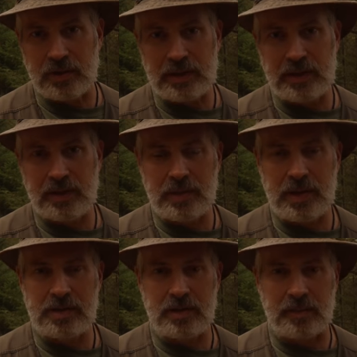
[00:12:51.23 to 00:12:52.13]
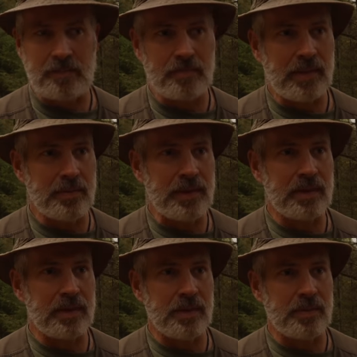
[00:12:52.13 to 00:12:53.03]
and I can't imagine being
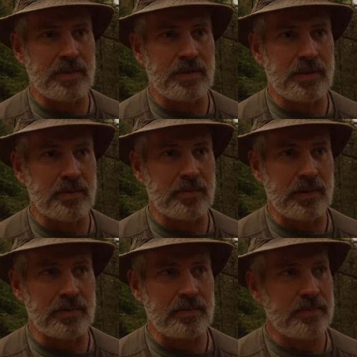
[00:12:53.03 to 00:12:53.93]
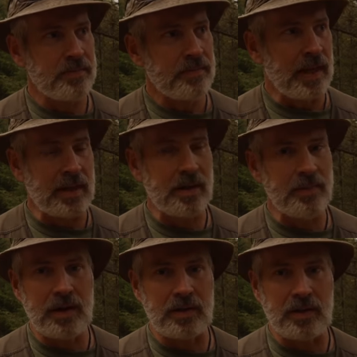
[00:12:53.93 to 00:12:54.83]
in that position. But and I'm
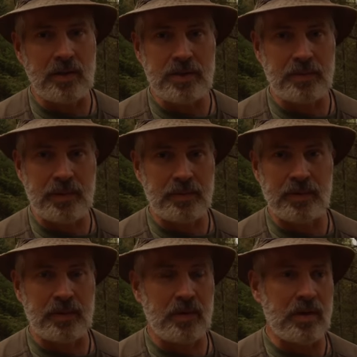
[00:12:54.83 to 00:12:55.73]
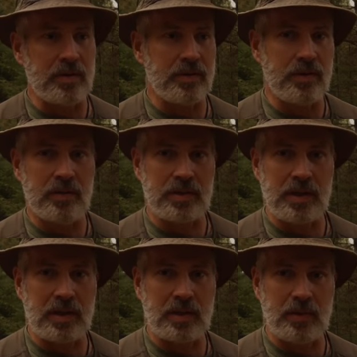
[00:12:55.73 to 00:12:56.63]
not encouraging people to go out and do
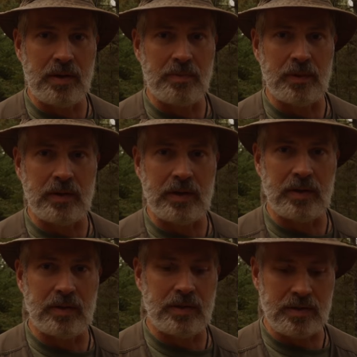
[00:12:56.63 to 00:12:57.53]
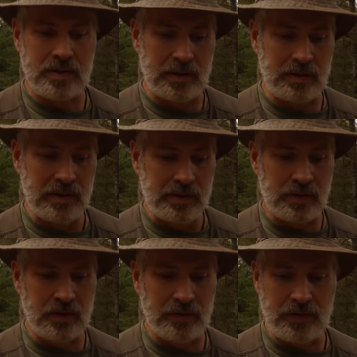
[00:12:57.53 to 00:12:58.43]
exactly what I'm doing here. I just think
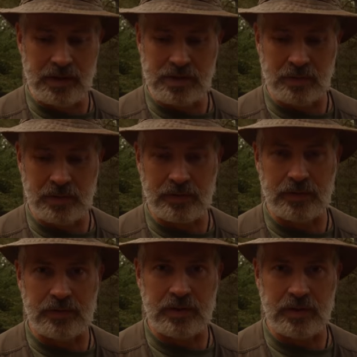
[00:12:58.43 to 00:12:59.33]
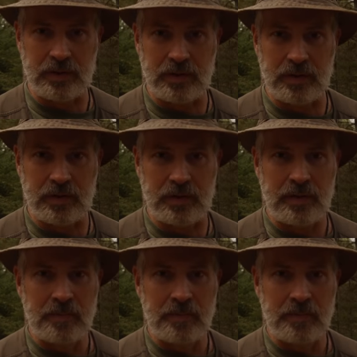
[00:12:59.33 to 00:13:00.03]
trying to find something fulfilling to do